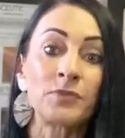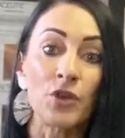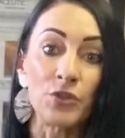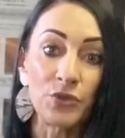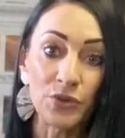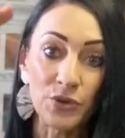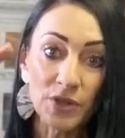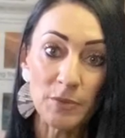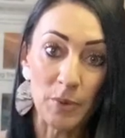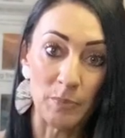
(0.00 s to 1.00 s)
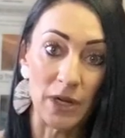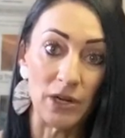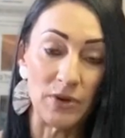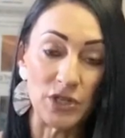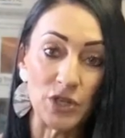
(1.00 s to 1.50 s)
through the
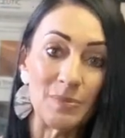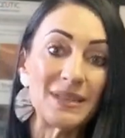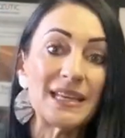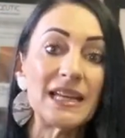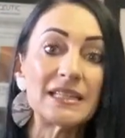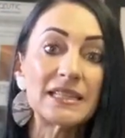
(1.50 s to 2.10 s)
papillary dermis, and